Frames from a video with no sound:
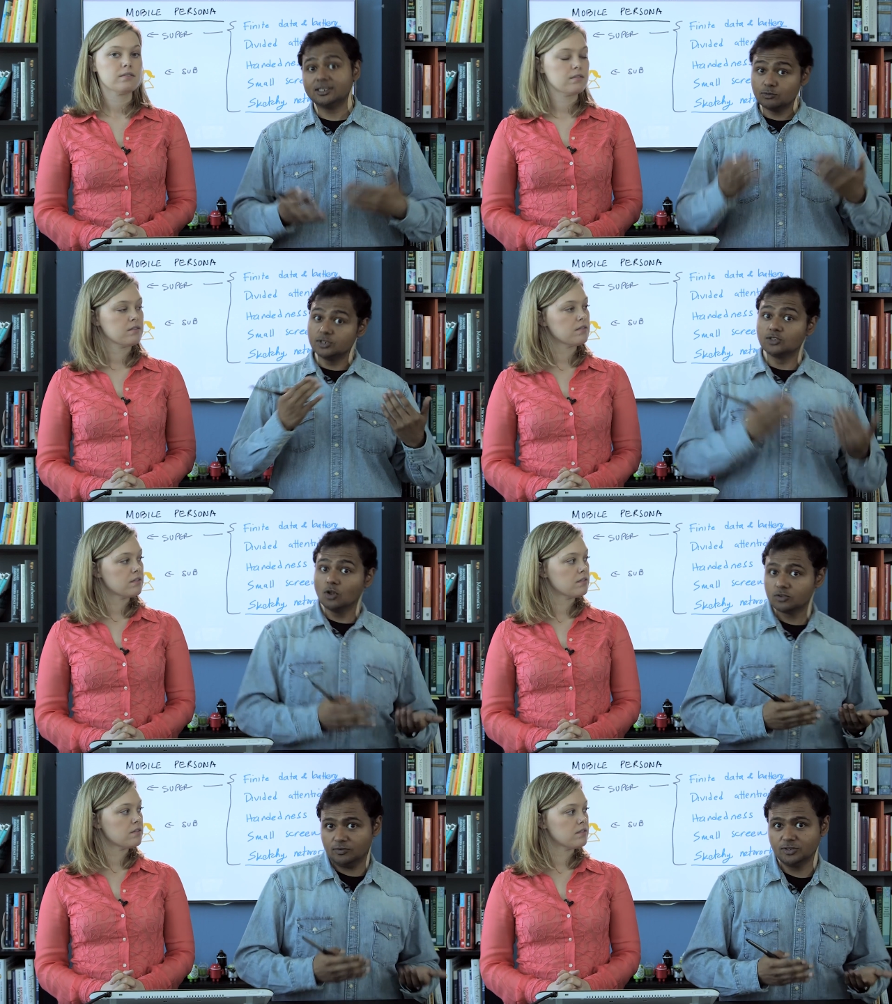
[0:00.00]
Speaker 1: as a
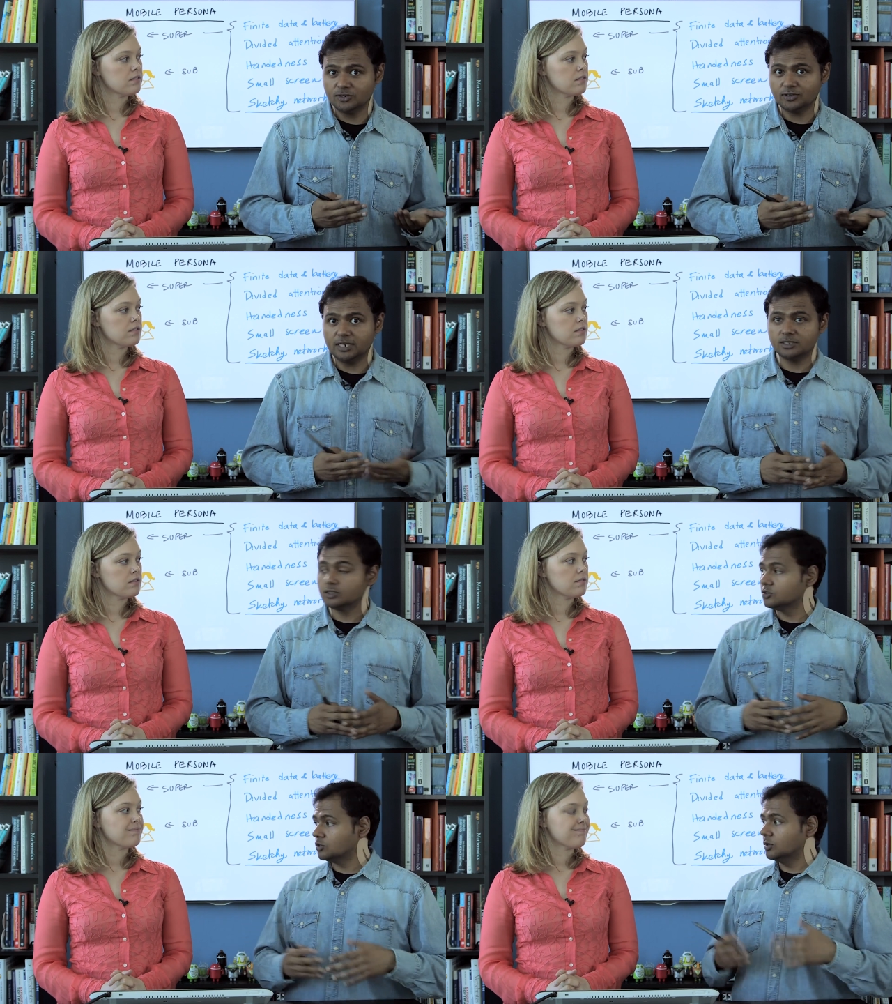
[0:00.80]
result of constraints.
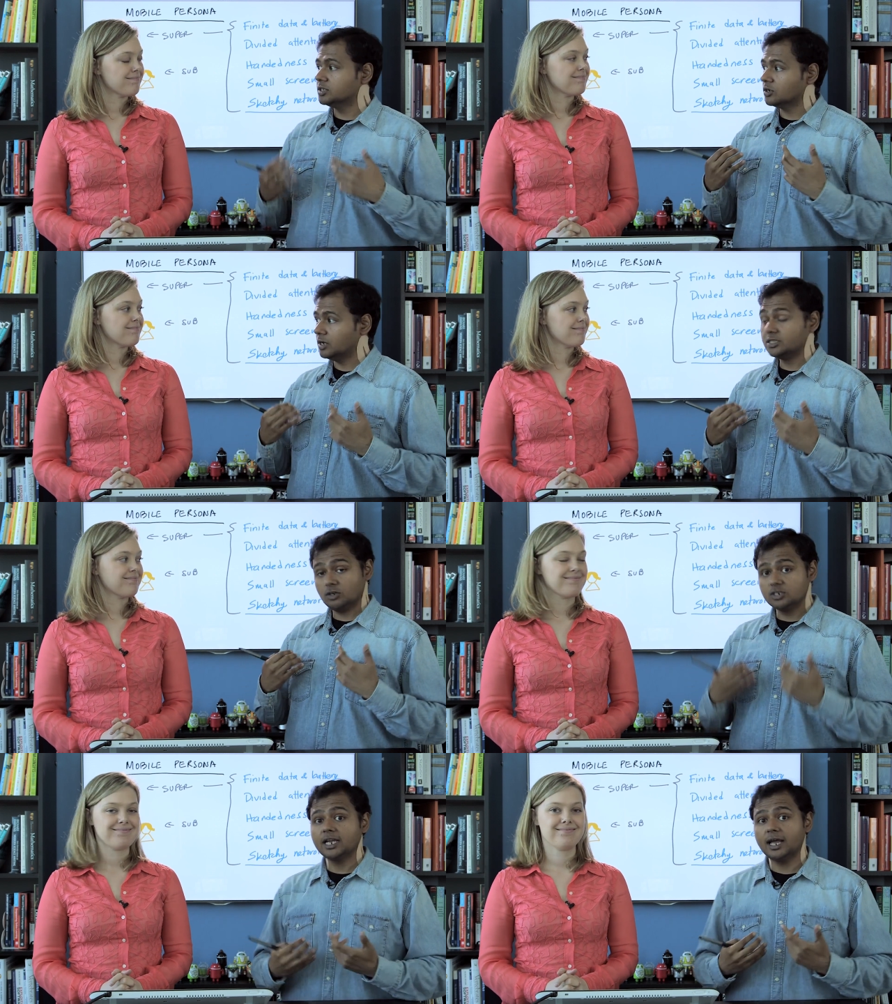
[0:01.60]
So it's our, it's our
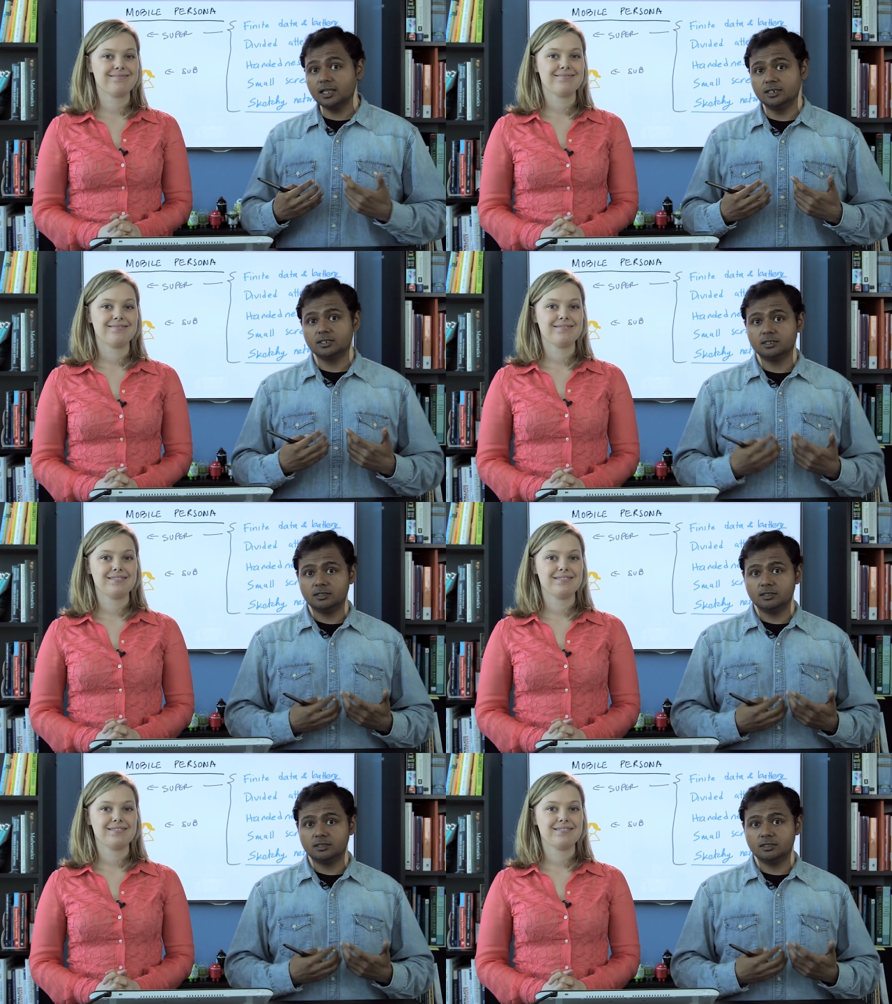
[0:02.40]
challenge